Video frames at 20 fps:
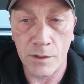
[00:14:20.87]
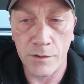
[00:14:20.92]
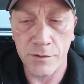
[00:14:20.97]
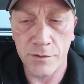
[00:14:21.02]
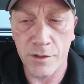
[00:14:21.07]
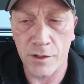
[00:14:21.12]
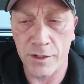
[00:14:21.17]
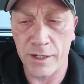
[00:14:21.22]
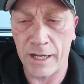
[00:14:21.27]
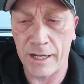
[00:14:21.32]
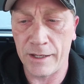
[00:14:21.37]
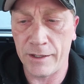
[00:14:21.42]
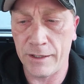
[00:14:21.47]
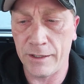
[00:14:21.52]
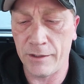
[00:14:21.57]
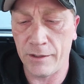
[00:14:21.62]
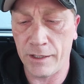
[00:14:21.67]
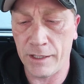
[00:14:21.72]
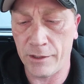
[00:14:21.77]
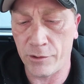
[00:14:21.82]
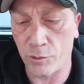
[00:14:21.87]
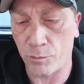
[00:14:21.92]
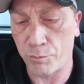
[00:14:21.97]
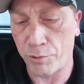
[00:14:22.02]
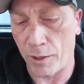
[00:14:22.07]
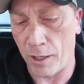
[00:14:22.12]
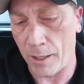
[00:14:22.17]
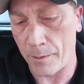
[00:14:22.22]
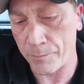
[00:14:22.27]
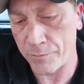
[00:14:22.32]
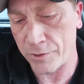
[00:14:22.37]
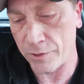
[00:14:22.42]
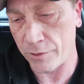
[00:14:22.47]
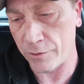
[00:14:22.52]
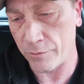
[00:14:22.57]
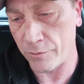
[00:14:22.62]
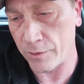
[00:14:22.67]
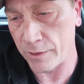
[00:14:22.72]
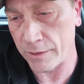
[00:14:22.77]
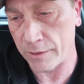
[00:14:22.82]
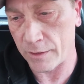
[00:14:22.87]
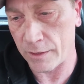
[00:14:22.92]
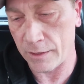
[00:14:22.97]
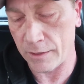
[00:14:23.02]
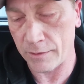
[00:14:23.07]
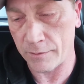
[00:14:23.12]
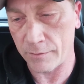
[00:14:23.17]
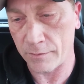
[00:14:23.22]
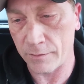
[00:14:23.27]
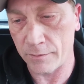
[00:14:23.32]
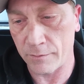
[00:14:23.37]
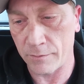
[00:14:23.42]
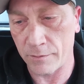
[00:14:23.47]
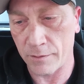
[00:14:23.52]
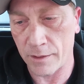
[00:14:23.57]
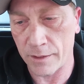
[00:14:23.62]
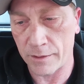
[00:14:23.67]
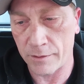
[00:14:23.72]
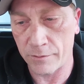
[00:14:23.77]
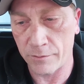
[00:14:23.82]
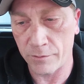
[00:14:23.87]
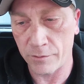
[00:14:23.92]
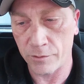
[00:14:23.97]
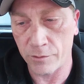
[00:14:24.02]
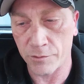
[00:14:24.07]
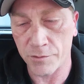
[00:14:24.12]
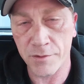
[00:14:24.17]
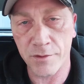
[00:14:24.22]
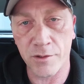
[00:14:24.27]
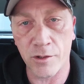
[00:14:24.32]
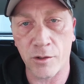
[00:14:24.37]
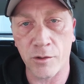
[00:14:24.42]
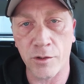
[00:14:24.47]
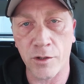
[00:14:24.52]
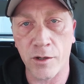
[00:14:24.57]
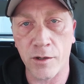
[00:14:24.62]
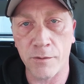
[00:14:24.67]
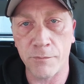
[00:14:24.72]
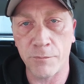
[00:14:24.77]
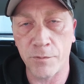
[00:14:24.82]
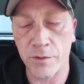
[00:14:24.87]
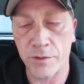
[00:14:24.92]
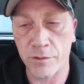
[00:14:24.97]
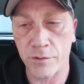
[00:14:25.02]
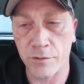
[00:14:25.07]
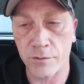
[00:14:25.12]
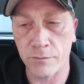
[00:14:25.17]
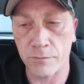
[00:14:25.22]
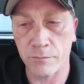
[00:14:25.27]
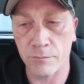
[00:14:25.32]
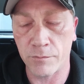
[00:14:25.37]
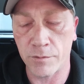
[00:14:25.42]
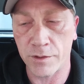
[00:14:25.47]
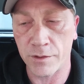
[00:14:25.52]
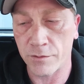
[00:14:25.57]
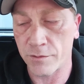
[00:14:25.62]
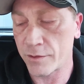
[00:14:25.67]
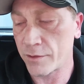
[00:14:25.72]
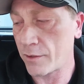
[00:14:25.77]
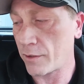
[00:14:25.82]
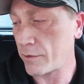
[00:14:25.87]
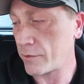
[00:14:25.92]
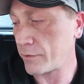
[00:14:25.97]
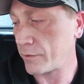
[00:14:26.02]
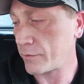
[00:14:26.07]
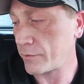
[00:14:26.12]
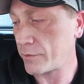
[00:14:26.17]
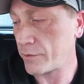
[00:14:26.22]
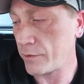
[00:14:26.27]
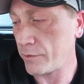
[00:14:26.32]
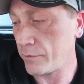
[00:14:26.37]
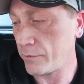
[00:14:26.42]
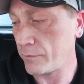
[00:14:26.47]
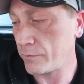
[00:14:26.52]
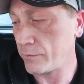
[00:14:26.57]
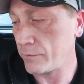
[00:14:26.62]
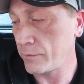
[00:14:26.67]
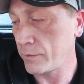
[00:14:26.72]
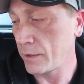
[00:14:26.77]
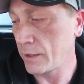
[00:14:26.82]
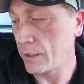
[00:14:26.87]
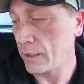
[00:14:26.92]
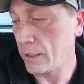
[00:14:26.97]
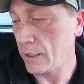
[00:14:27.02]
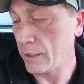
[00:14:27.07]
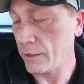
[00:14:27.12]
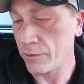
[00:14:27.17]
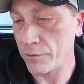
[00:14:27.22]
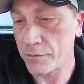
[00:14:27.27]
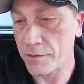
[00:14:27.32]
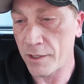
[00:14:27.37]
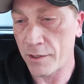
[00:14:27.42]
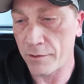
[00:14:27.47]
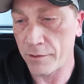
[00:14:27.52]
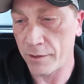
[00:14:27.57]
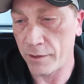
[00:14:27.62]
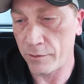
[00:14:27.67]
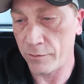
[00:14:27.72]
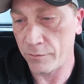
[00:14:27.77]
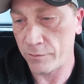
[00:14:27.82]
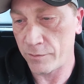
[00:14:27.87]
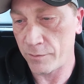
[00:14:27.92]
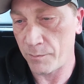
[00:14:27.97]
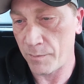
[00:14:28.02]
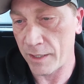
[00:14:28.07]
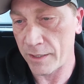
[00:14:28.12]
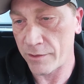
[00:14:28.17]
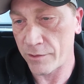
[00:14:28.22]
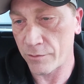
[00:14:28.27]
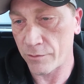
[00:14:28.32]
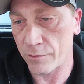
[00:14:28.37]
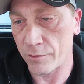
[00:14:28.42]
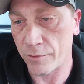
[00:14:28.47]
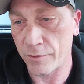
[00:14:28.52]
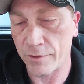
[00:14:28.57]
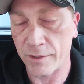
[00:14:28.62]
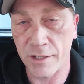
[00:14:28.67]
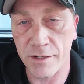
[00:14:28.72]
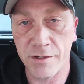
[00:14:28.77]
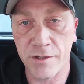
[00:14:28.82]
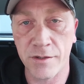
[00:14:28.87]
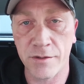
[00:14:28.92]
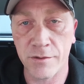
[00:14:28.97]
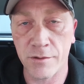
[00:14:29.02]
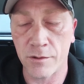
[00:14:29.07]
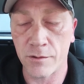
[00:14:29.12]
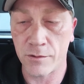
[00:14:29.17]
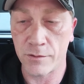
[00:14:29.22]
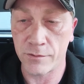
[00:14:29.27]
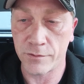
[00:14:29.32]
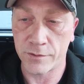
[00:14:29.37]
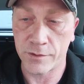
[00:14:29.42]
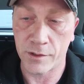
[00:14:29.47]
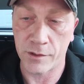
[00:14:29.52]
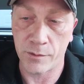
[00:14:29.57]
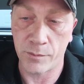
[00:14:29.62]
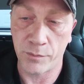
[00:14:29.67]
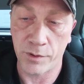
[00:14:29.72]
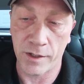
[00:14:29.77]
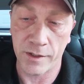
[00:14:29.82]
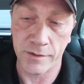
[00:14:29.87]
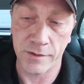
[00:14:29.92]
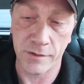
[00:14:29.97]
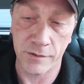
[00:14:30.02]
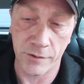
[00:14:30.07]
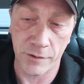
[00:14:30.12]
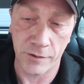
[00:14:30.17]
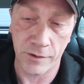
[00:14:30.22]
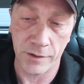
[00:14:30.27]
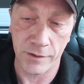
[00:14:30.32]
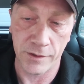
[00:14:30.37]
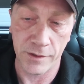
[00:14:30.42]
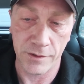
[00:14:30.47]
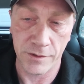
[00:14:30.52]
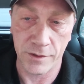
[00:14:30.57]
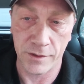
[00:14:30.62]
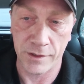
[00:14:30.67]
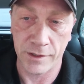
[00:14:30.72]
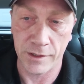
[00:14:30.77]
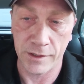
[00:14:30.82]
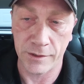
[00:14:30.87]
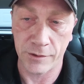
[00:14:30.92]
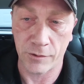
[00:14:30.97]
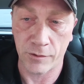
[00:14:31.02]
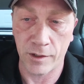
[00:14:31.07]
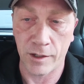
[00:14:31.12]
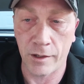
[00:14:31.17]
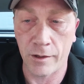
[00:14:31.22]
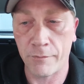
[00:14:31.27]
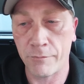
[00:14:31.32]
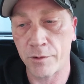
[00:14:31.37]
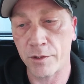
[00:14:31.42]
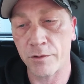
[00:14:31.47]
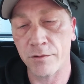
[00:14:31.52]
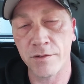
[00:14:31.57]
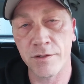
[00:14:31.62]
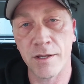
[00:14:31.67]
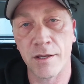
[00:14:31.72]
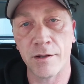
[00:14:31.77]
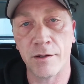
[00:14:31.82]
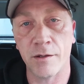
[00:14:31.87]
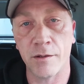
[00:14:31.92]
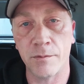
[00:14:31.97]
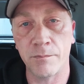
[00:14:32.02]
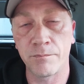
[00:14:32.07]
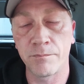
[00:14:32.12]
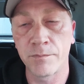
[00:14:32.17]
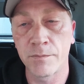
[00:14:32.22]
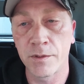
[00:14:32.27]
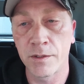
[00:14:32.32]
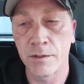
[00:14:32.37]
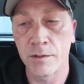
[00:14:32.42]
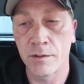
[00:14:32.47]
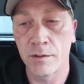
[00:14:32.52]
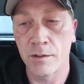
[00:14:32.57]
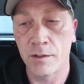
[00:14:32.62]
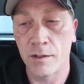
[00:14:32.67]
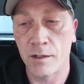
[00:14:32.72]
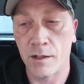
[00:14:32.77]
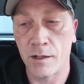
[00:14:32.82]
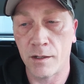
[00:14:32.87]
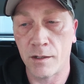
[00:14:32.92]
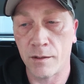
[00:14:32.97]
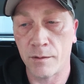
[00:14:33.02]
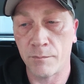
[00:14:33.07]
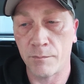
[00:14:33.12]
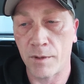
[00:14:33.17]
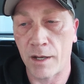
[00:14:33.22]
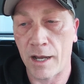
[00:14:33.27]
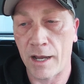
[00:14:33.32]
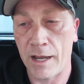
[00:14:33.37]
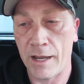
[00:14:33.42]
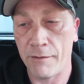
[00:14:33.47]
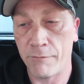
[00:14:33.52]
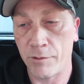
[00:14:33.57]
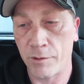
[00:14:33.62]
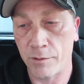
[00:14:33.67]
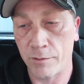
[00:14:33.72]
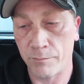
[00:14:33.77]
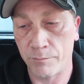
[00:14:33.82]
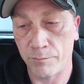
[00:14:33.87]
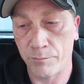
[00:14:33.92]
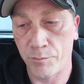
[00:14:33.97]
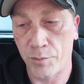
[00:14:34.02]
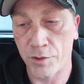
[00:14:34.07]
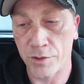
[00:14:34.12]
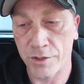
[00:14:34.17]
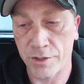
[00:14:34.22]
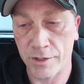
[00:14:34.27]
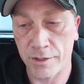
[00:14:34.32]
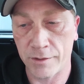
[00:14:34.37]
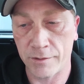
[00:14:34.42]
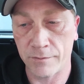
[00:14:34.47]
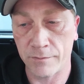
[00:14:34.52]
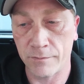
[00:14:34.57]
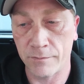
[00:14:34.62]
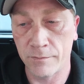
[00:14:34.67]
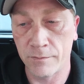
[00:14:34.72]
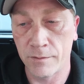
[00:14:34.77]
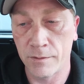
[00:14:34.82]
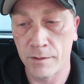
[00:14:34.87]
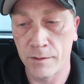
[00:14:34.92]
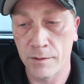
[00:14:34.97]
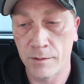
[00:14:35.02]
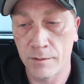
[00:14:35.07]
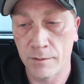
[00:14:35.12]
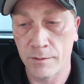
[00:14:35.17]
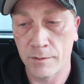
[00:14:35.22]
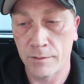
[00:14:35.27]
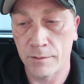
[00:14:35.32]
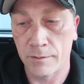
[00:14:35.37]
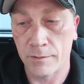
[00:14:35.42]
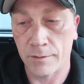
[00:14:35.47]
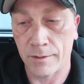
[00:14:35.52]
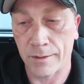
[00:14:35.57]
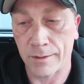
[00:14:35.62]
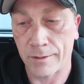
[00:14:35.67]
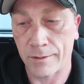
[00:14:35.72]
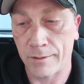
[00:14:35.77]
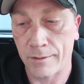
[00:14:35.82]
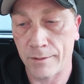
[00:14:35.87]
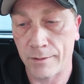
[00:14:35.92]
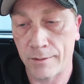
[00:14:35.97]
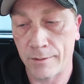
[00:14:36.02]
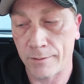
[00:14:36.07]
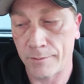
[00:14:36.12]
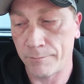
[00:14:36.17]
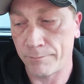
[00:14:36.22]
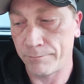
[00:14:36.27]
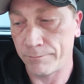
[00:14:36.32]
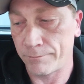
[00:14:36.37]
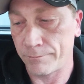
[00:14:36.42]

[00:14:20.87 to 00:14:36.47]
so yeah, it'll prompt you, and like, you'll start off with when you're starting your tune, it'll tell you to make sure your ignition's on, so you press your ignition in, or however you're set up. I have a push-in, like a